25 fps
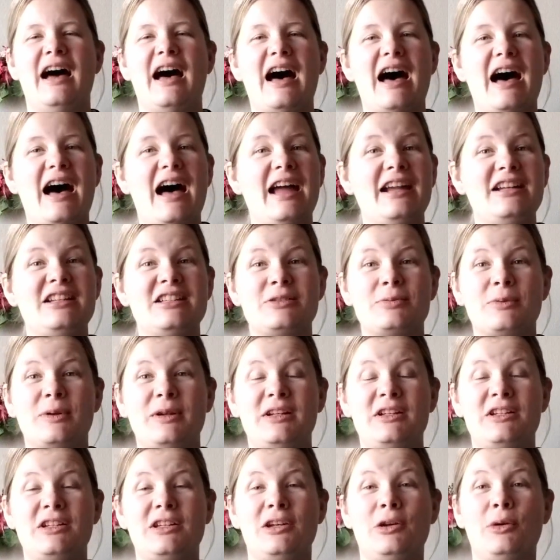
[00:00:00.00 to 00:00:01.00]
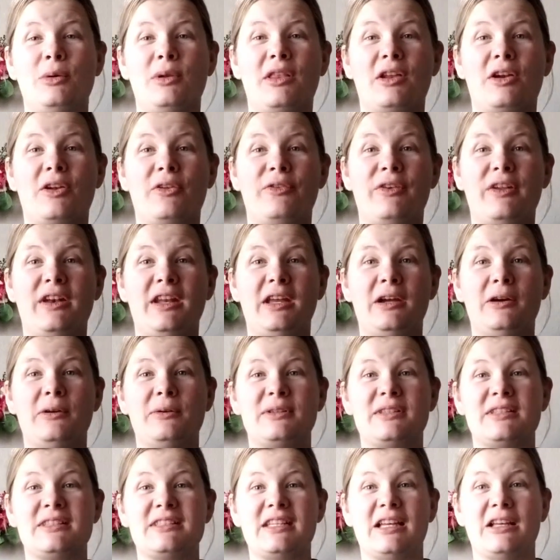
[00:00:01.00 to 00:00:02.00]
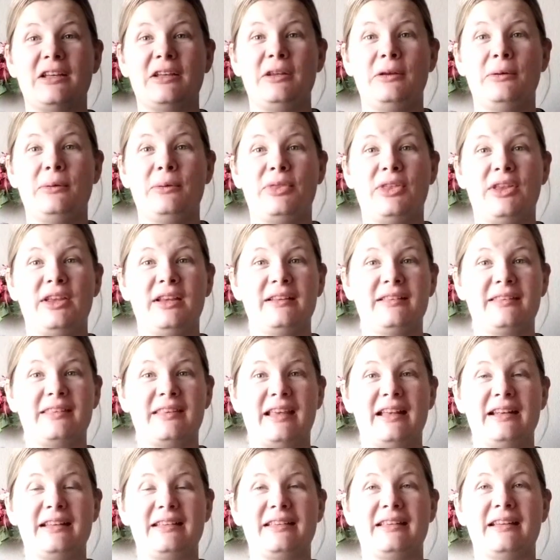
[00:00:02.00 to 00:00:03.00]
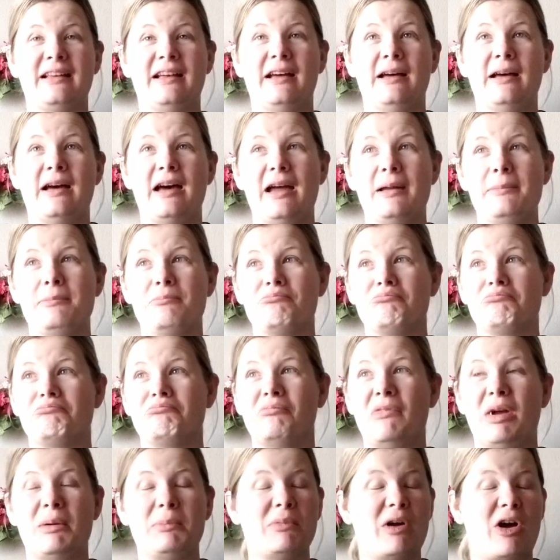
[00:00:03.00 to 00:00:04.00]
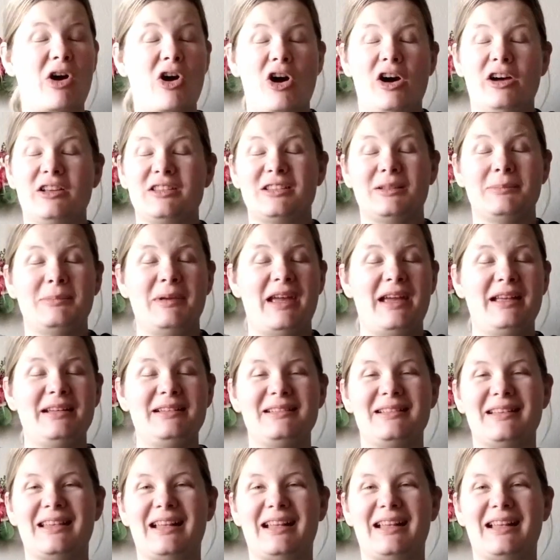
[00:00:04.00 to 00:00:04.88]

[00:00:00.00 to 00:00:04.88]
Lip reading: I just wanted to do a little video to tell you things that I'm awesome at,